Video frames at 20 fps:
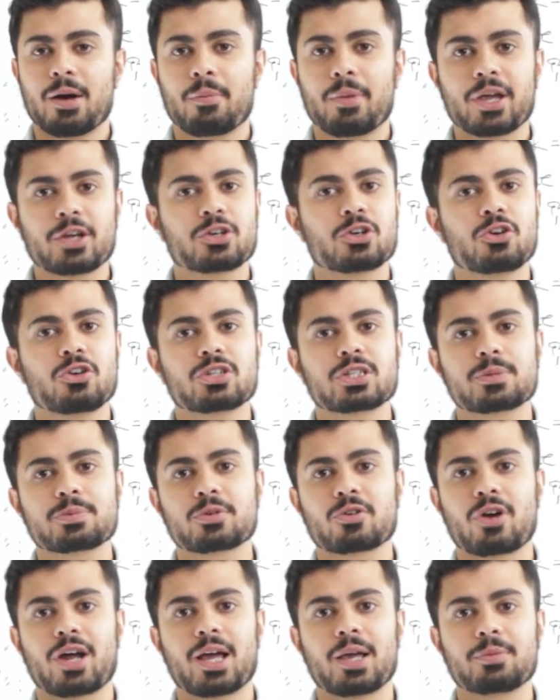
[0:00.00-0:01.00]
make sure you
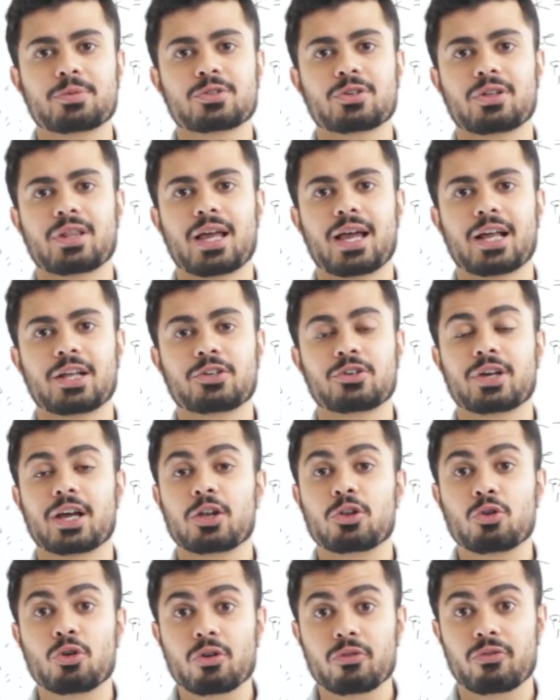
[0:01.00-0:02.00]
subscribe so that you
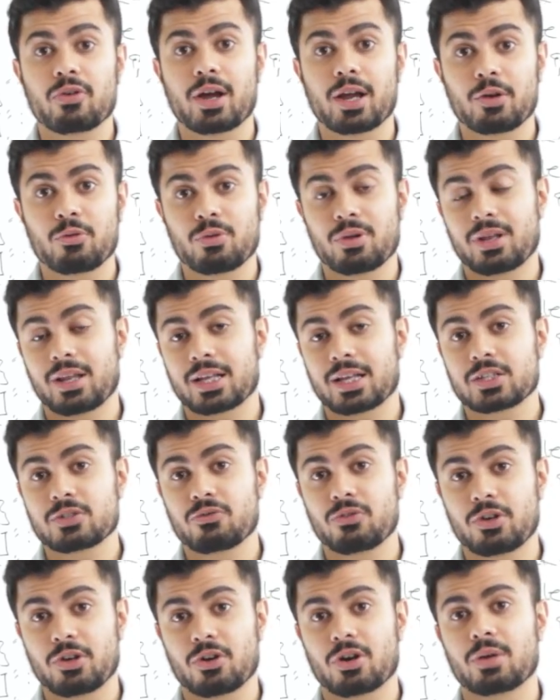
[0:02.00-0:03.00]
get notified when the next
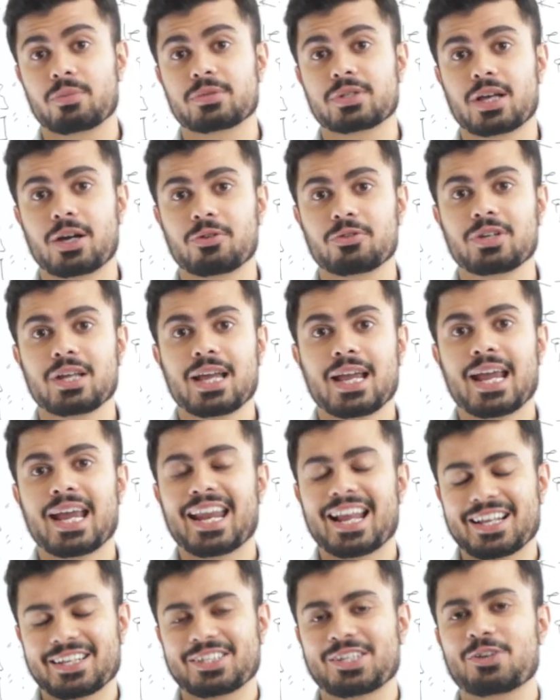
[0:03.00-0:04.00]
video comes out,
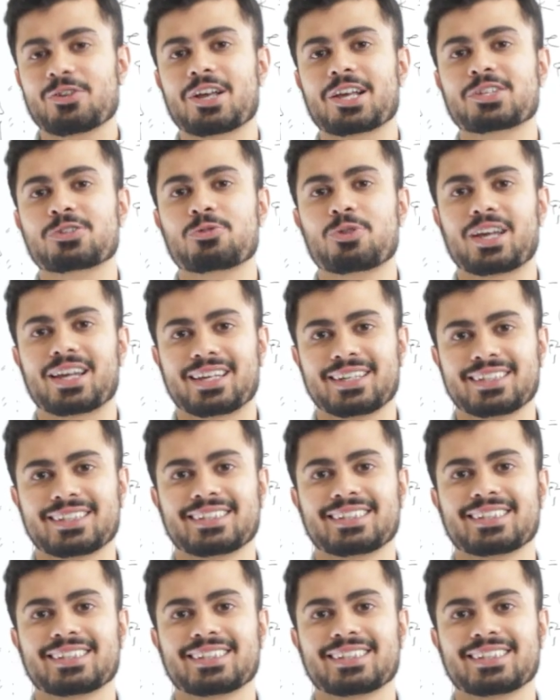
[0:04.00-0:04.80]
and I'll see you next week.